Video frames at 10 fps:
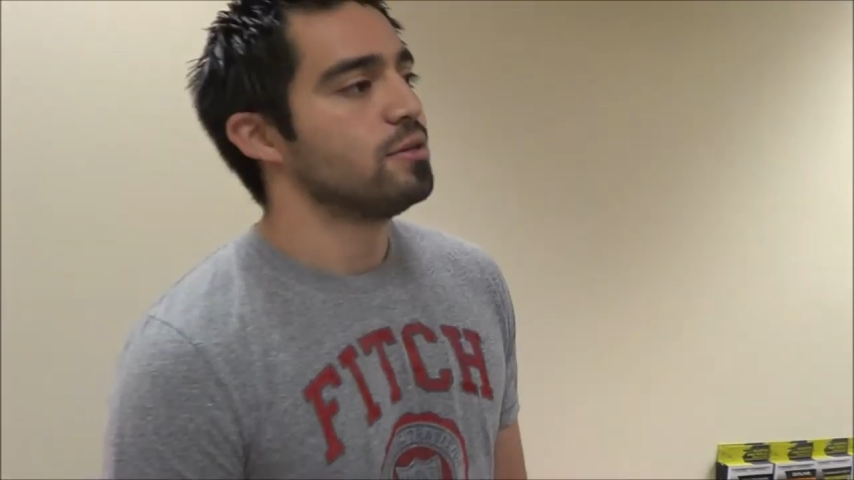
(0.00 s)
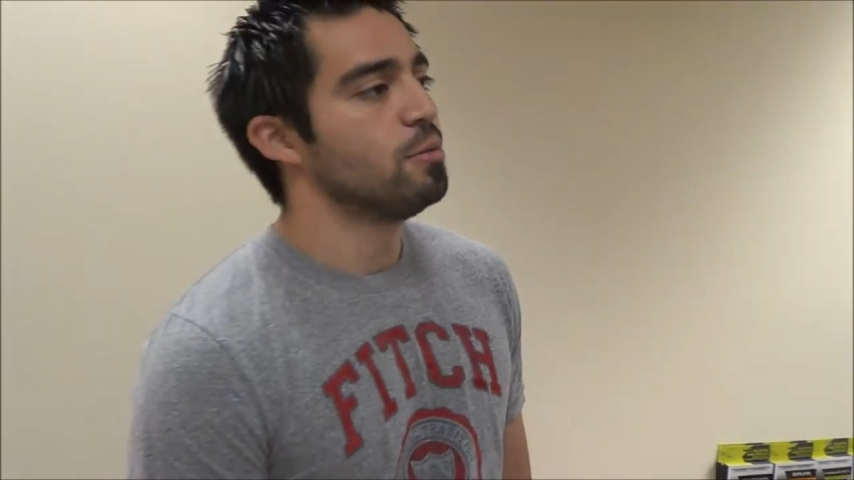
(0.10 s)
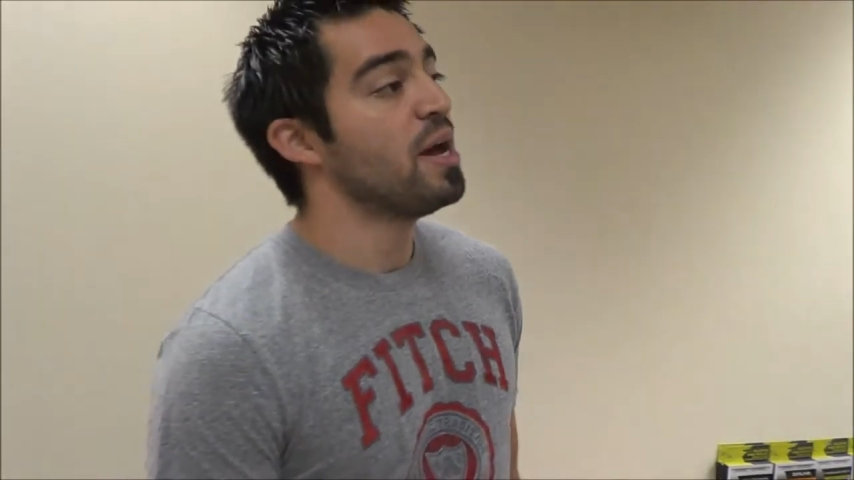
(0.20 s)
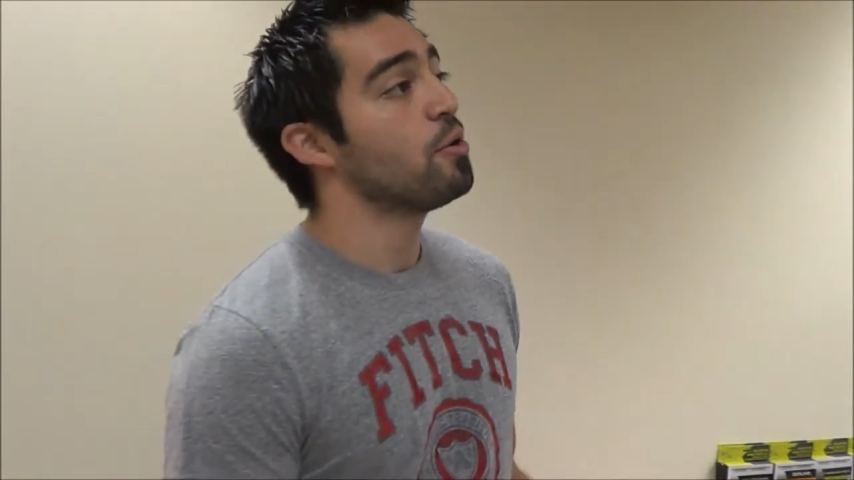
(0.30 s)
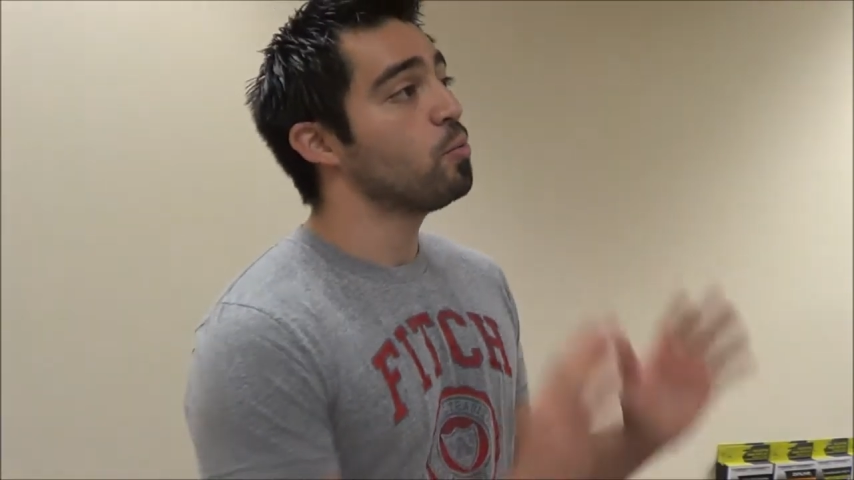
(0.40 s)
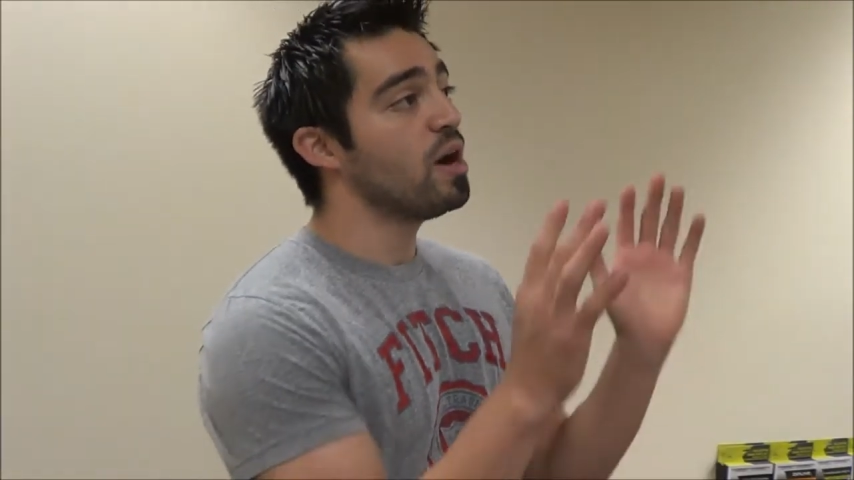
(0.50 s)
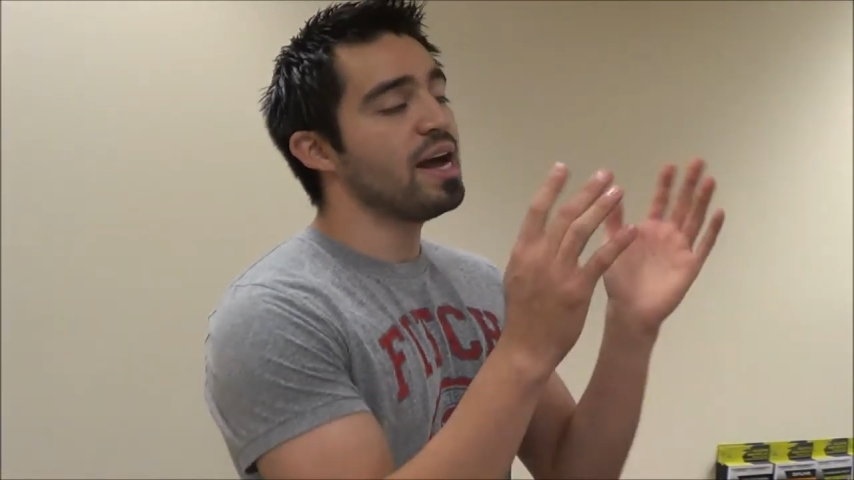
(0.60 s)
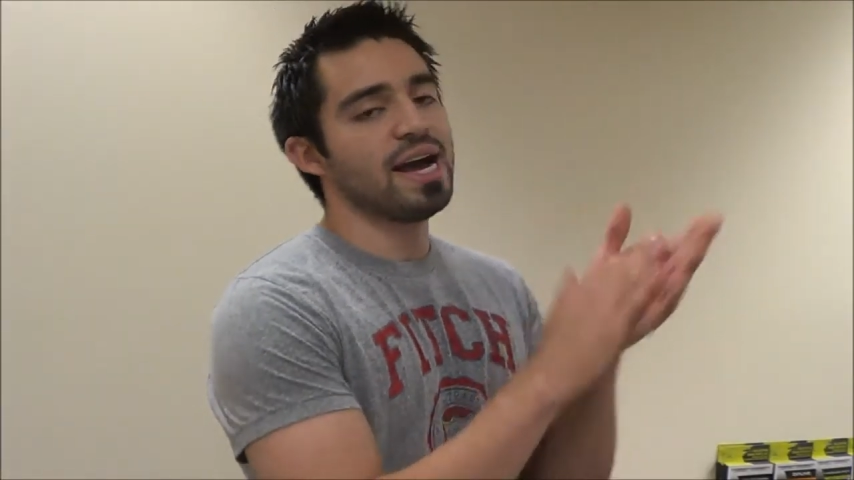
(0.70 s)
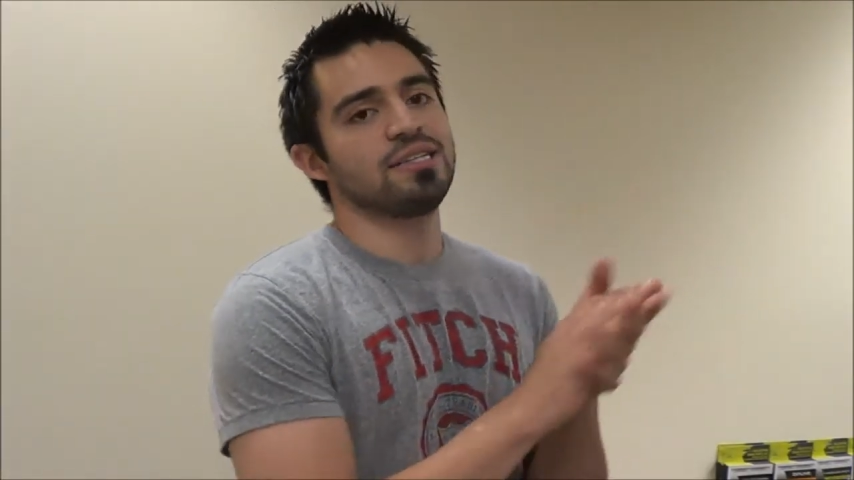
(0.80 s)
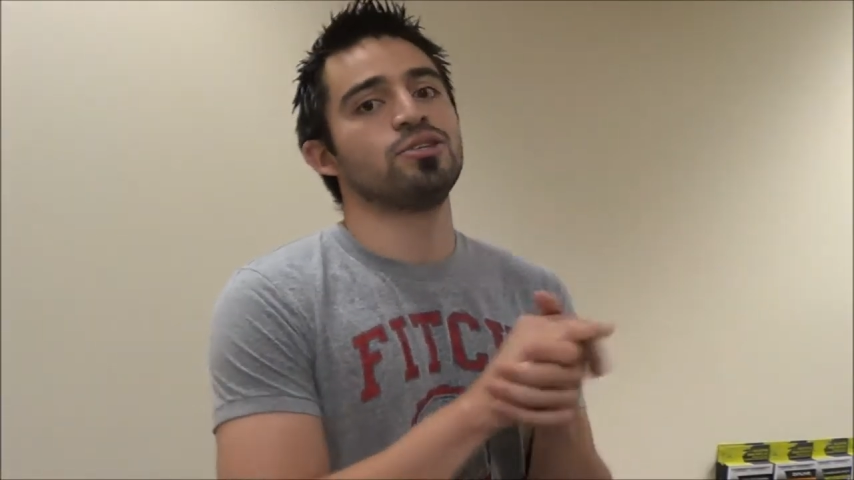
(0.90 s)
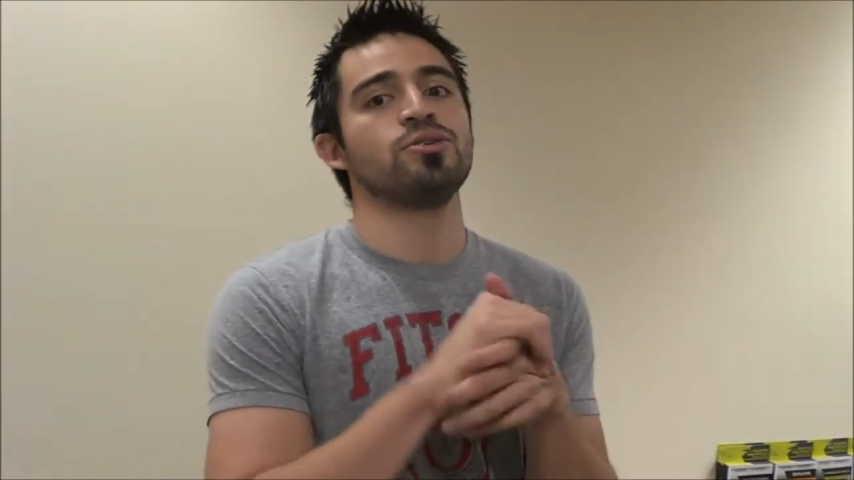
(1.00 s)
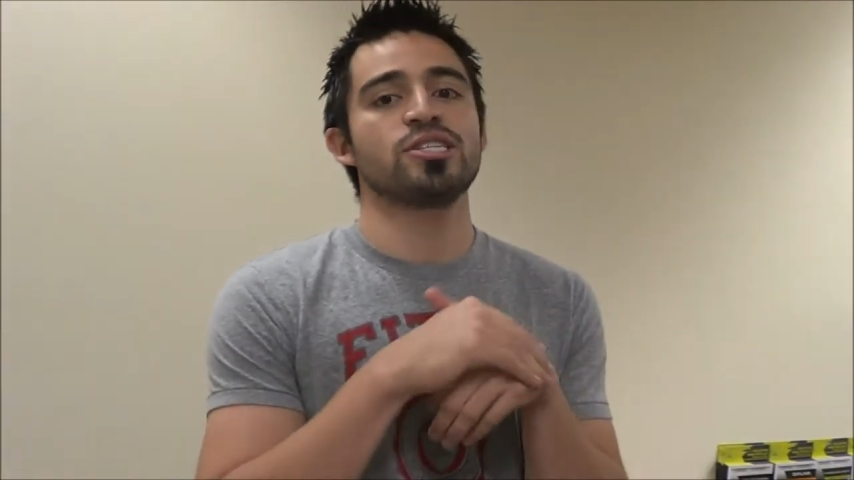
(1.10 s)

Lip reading: No matter what, I do